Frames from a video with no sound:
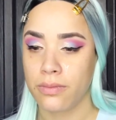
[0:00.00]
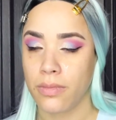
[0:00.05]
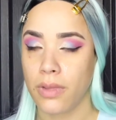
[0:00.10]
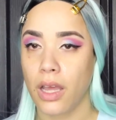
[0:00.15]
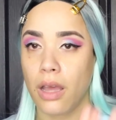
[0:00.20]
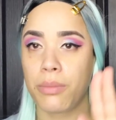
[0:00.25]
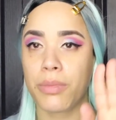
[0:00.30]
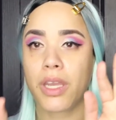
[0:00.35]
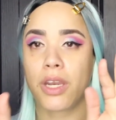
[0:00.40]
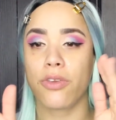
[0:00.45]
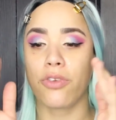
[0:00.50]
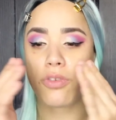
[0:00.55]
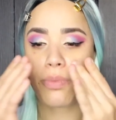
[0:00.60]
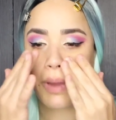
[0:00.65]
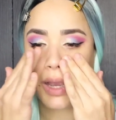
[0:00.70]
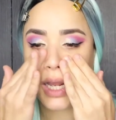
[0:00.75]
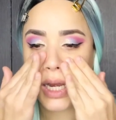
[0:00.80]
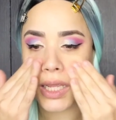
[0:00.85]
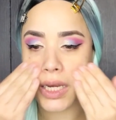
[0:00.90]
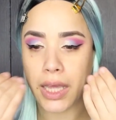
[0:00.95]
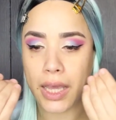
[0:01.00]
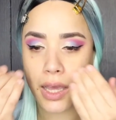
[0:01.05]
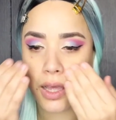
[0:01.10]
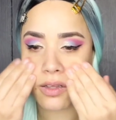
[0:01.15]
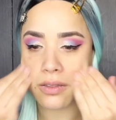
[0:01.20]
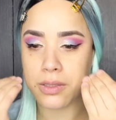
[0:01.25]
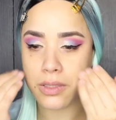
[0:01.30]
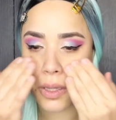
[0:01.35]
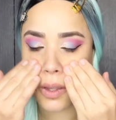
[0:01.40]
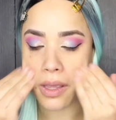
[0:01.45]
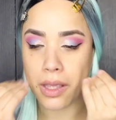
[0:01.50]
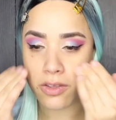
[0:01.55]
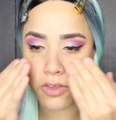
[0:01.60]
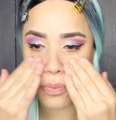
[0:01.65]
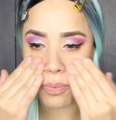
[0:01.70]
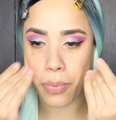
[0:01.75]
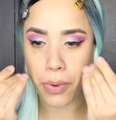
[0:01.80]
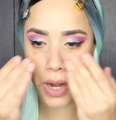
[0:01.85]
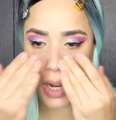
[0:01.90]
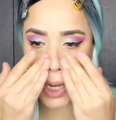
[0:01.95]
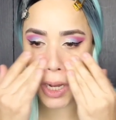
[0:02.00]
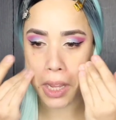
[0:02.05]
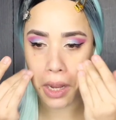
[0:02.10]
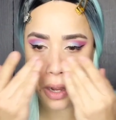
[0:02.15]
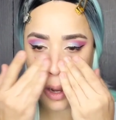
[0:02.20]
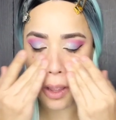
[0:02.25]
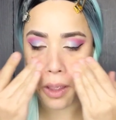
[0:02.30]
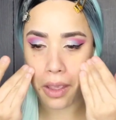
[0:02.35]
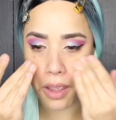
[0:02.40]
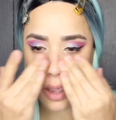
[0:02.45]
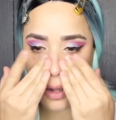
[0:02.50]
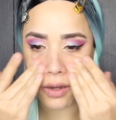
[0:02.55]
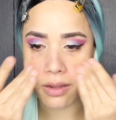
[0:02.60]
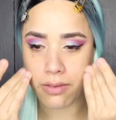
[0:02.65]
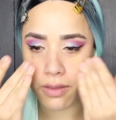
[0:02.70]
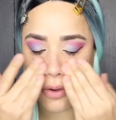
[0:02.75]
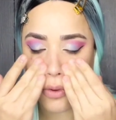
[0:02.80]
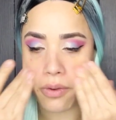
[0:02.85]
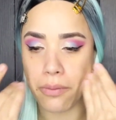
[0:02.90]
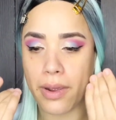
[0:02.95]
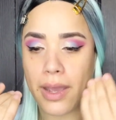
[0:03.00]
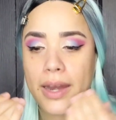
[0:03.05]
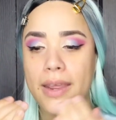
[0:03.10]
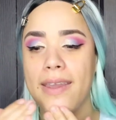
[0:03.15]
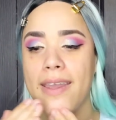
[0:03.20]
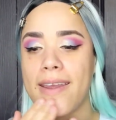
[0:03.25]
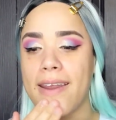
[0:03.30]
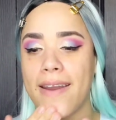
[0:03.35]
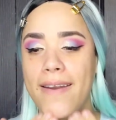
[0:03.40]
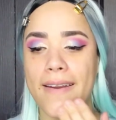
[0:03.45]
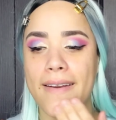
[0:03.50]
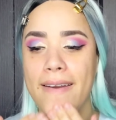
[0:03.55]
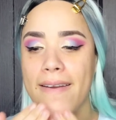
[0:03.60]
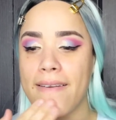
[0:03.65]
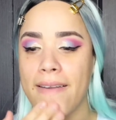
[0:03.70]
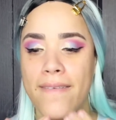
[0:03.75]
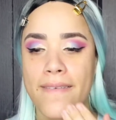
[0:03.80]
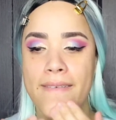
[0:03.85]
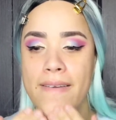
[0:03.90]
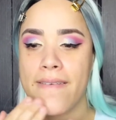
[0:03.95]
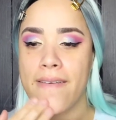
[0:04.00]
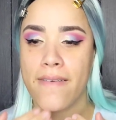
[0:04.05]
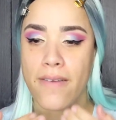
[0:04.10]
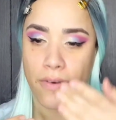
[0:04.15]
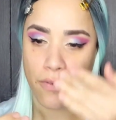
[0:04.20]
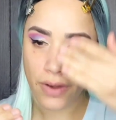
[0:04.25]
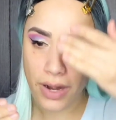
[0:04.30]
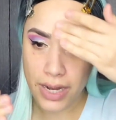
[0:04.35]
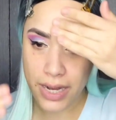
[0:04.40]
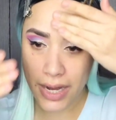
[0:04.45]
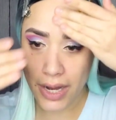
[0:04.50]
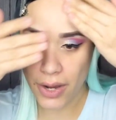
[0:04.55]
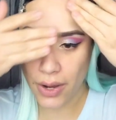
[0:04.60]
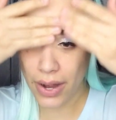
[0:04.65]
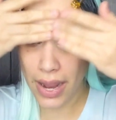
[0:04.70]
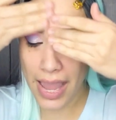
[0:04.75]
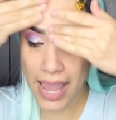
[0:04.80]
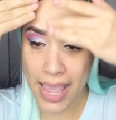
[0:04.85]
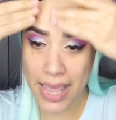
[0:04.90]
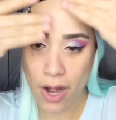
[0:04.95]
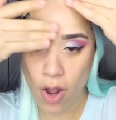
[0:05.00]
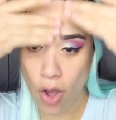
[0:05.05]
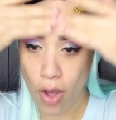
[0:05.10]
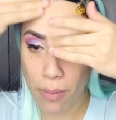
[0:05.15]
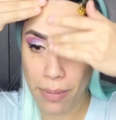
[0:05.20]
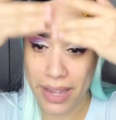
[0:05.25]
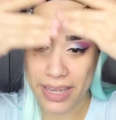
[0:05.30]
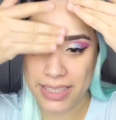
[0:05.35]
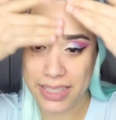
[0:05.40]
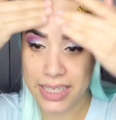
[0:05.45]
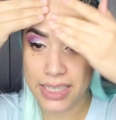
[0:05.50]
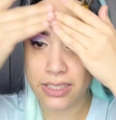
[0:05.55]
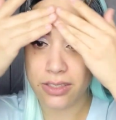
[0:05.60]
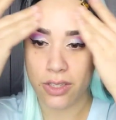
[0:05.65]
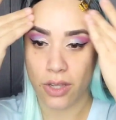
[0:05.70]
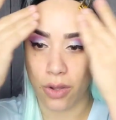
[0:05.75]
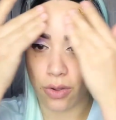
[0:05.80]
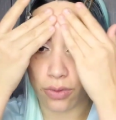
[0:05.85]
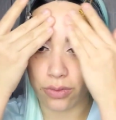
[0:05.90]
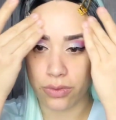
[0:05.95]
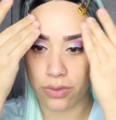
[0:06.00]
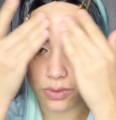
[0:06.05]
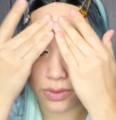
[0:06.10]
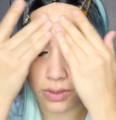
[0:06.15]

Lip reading: I'm gonna use my clean hands and spread it in this area right here, and on my T-zone.